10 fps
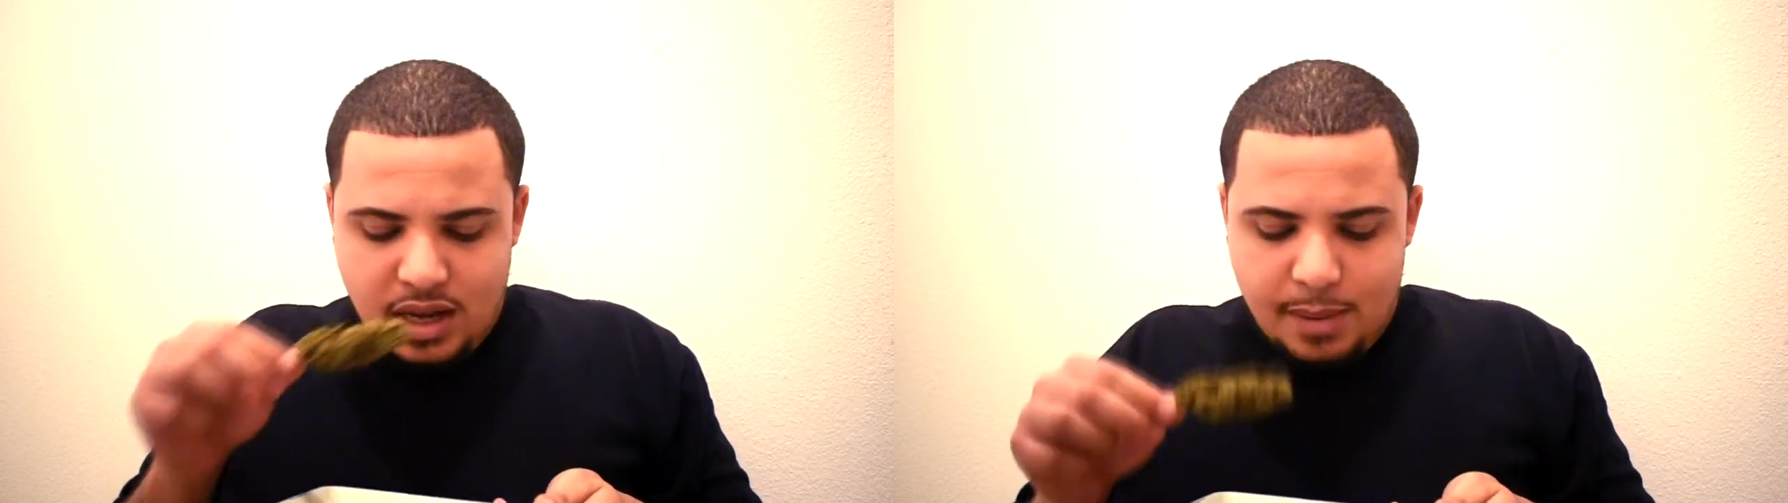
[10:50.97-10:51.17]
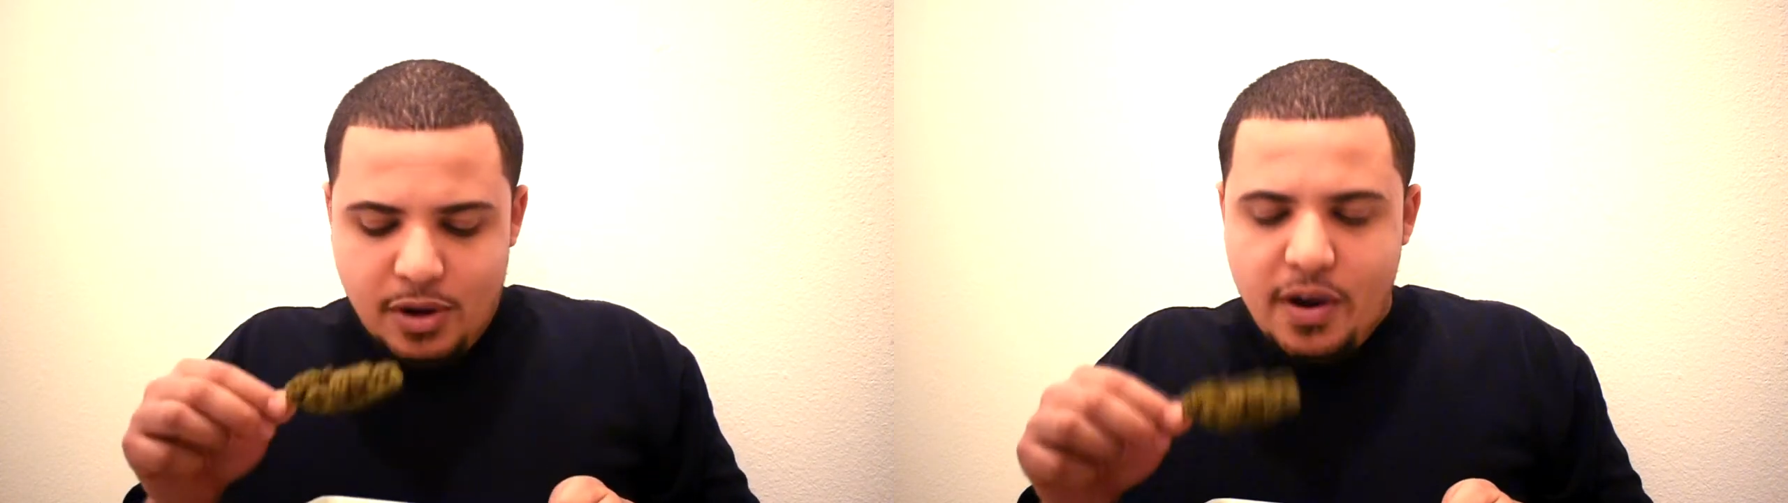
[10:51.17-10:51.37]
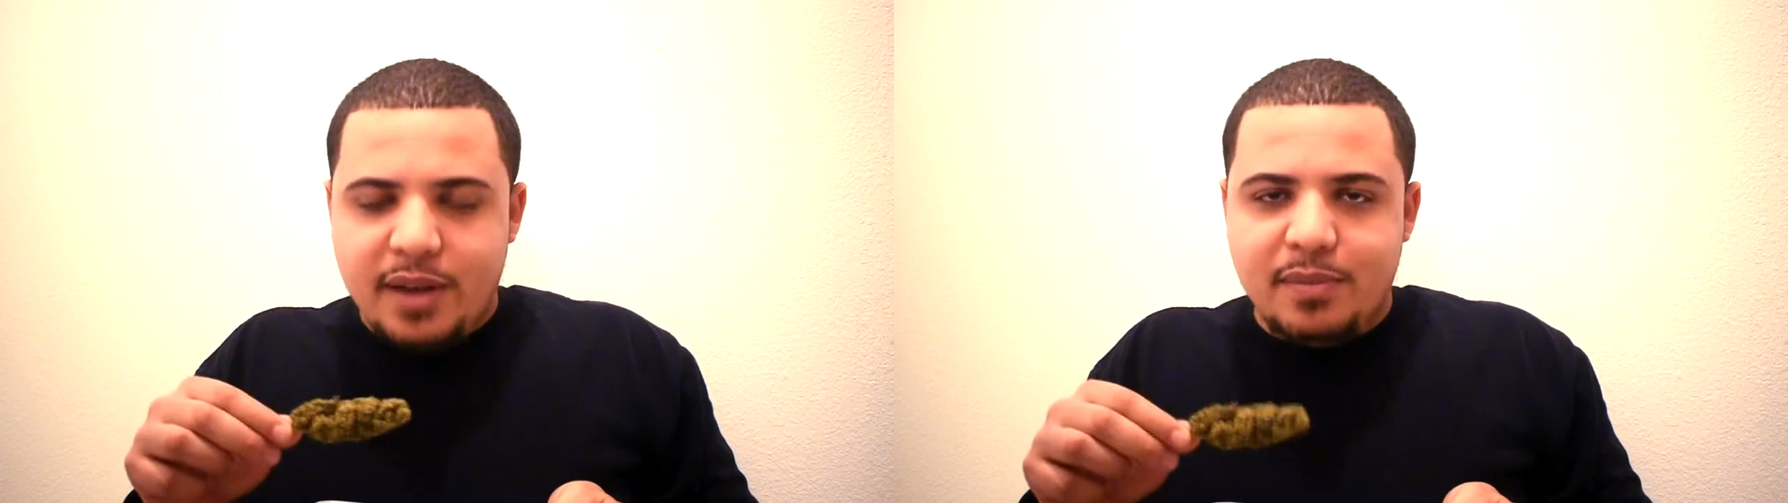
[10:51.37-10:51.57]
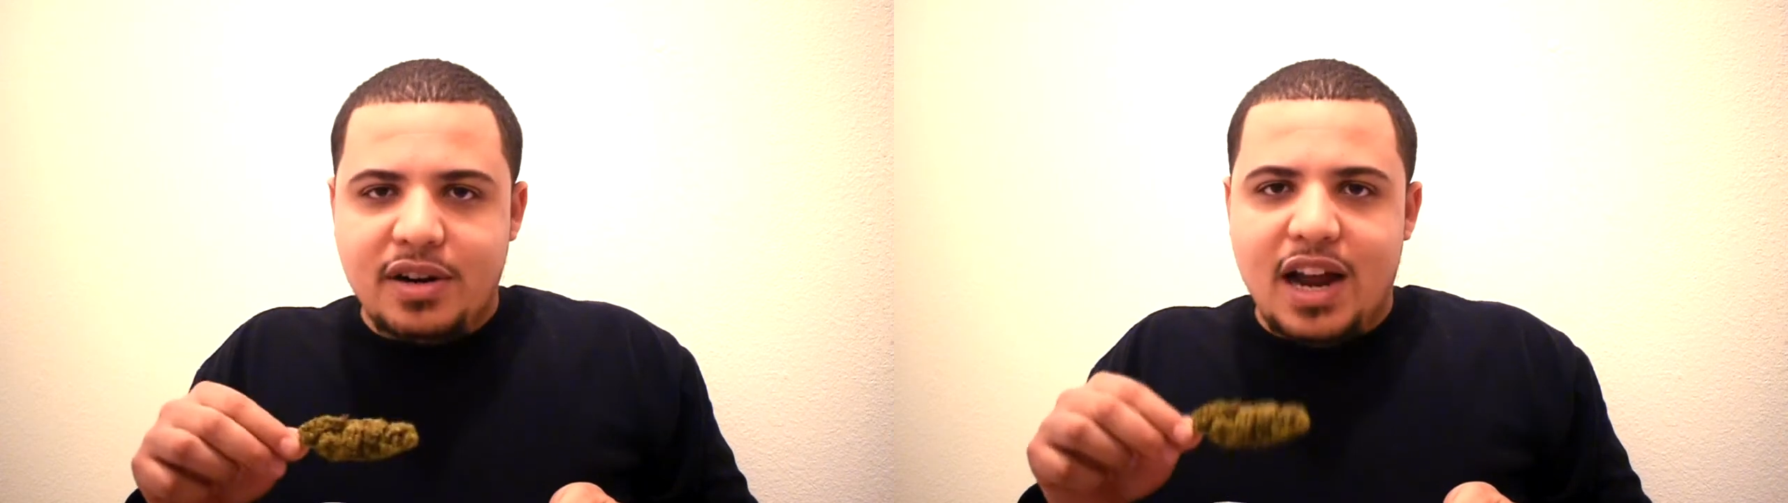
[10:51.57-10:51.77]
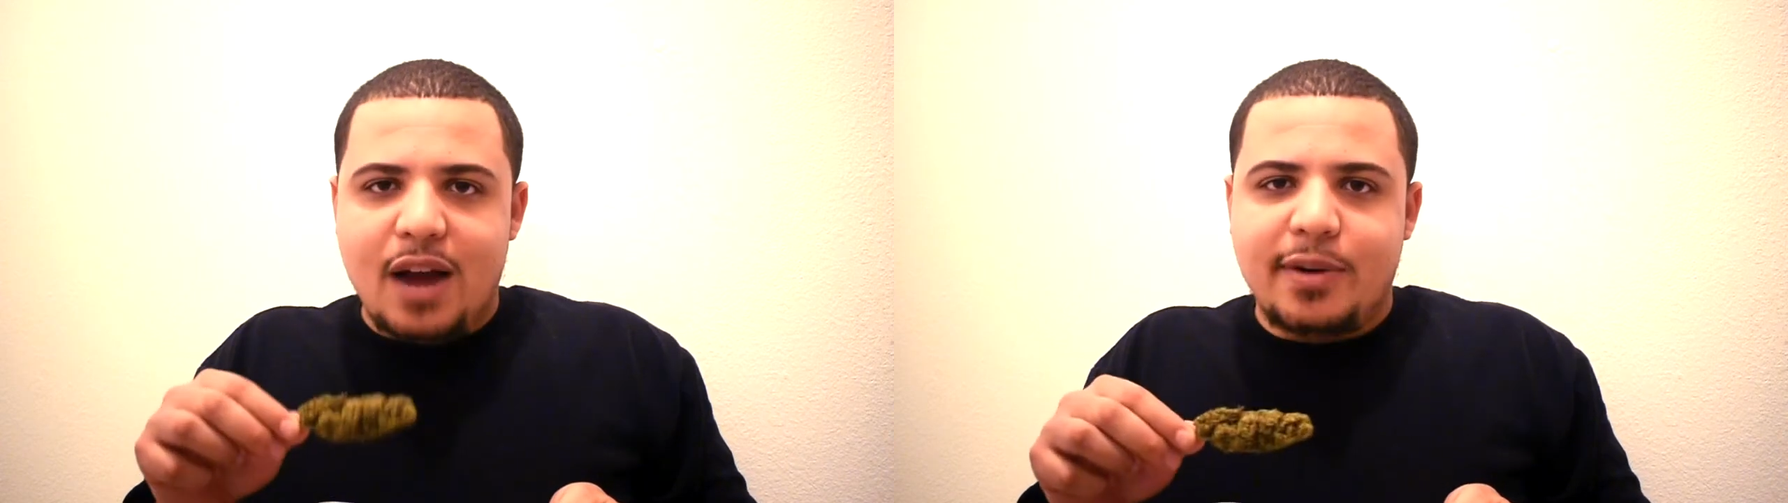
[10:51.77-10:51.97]
I'm gonna go ahead and put a
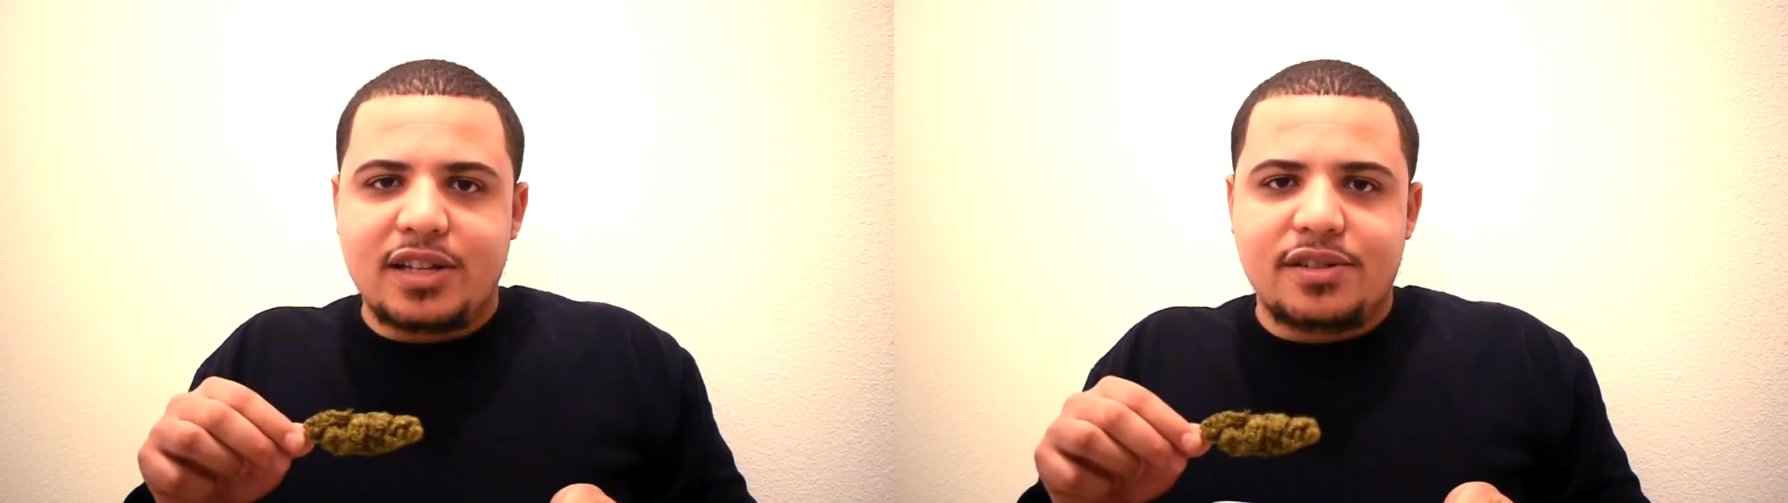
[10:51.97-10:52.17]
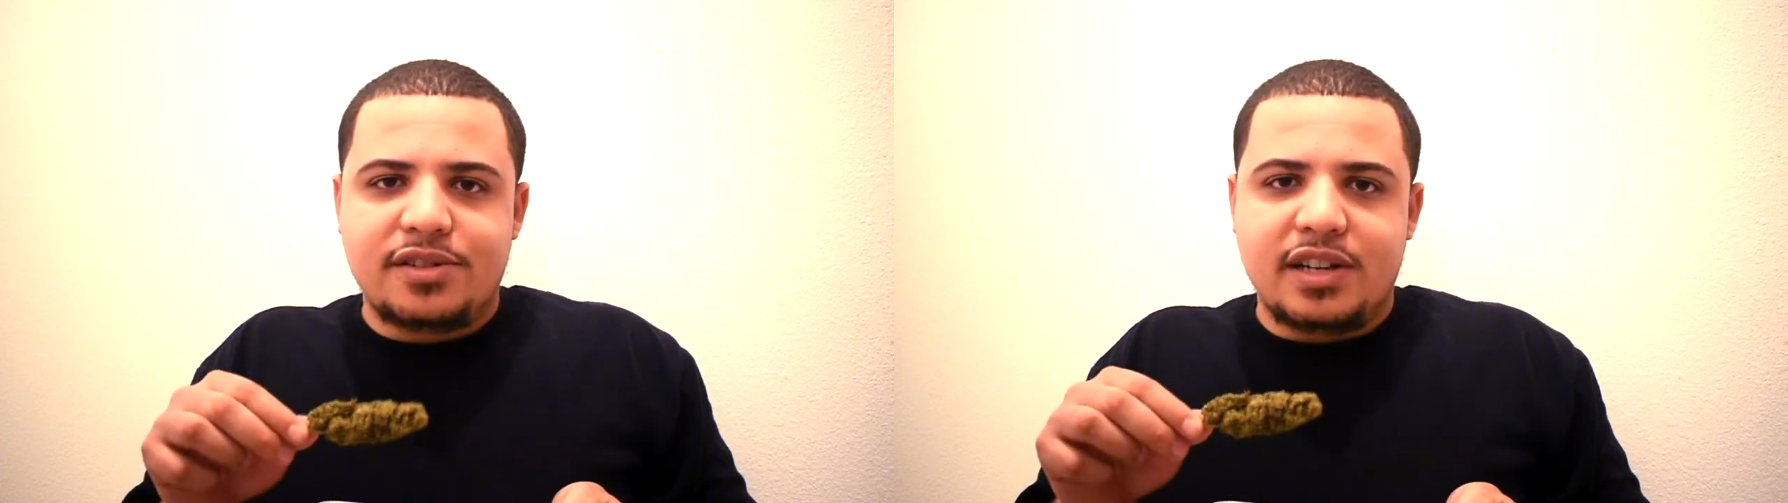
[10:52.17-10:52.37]
high resolution